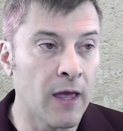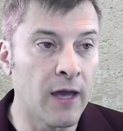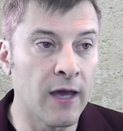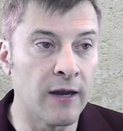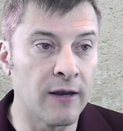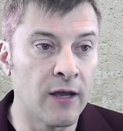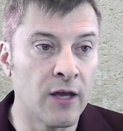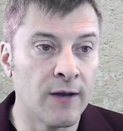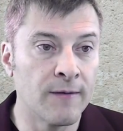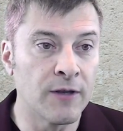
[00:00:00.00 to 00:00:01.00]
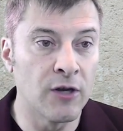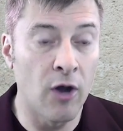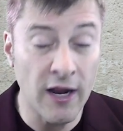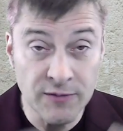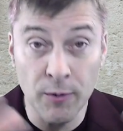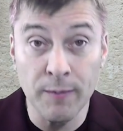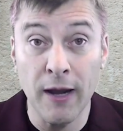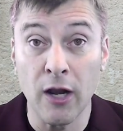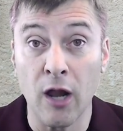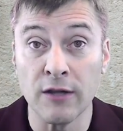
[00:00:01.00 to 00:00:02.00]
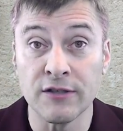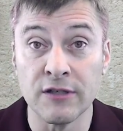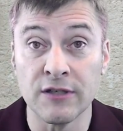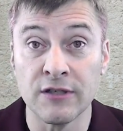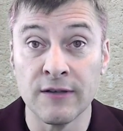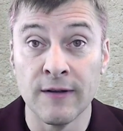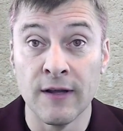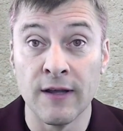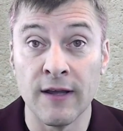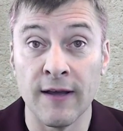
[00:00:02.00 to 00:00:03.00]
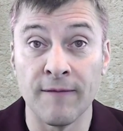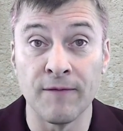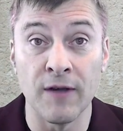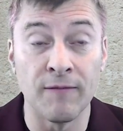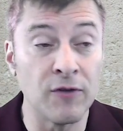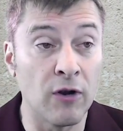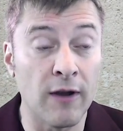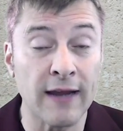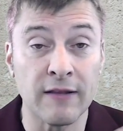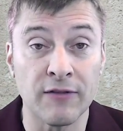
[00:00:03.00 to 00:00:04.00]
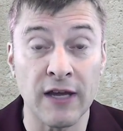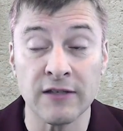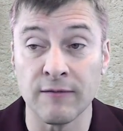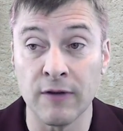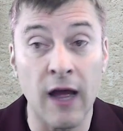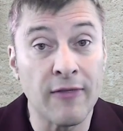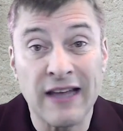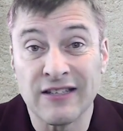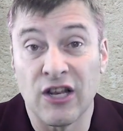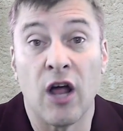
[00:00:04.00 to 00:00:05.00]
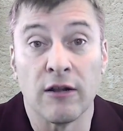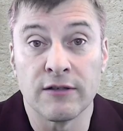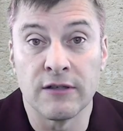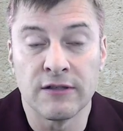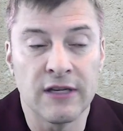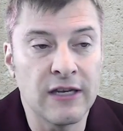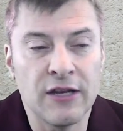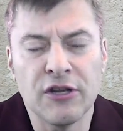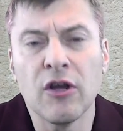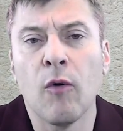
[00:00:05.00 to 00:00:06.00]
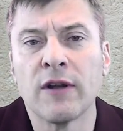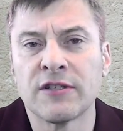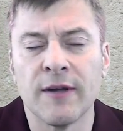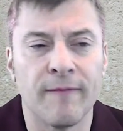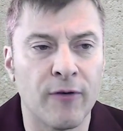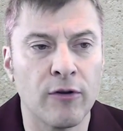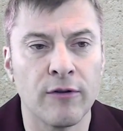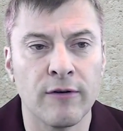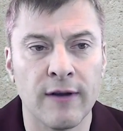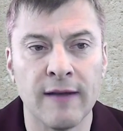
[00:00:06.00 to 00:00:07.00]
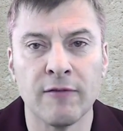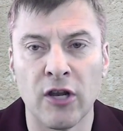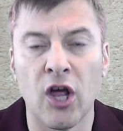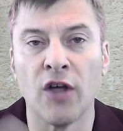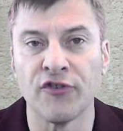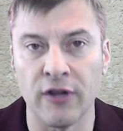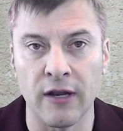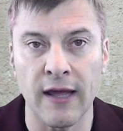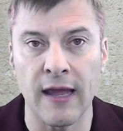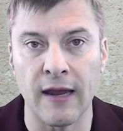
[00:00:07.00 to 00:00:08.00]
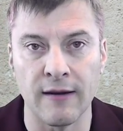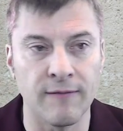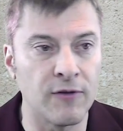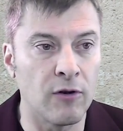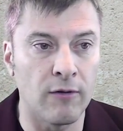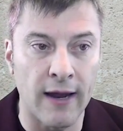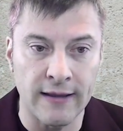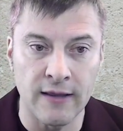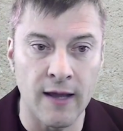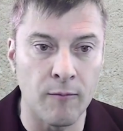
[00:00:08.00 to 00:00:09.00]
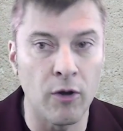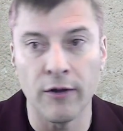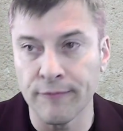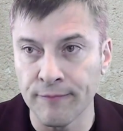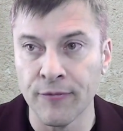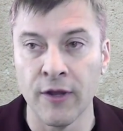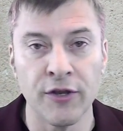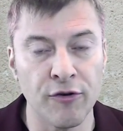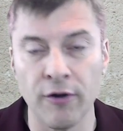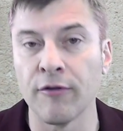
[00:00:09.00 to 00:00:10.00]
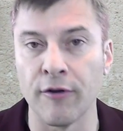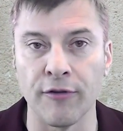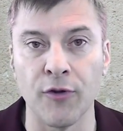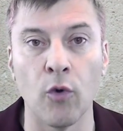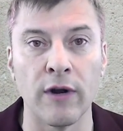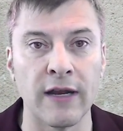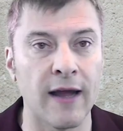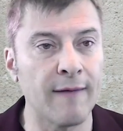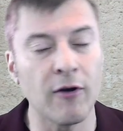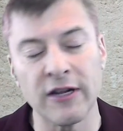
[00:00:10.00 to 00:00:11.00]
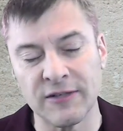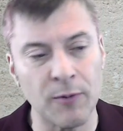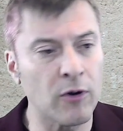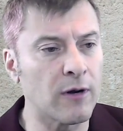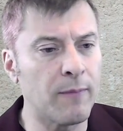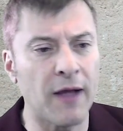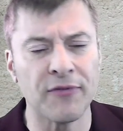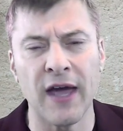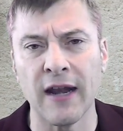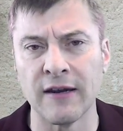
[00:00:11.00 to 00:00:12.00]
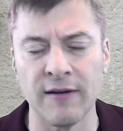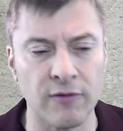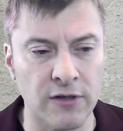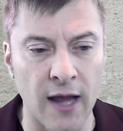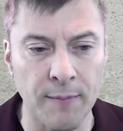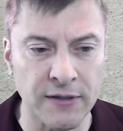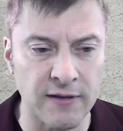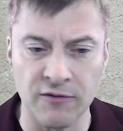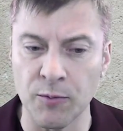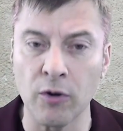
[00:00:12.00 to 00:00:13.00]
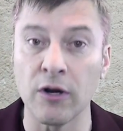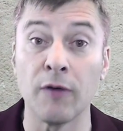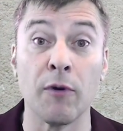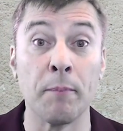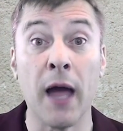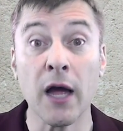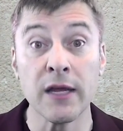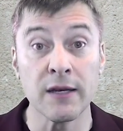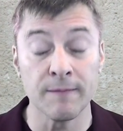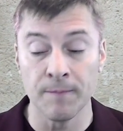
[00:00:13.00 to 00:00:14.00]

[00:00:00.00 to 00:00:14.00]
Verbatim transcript: And, you know, I spoke about lawlessness. If if you don't like the things of God, that's lawlessness. And, and you go one step further, even the laws of the land. If you don't like them, well, you're under their authority. And I've already spoken about that in different topics. I've spoken on rebellion,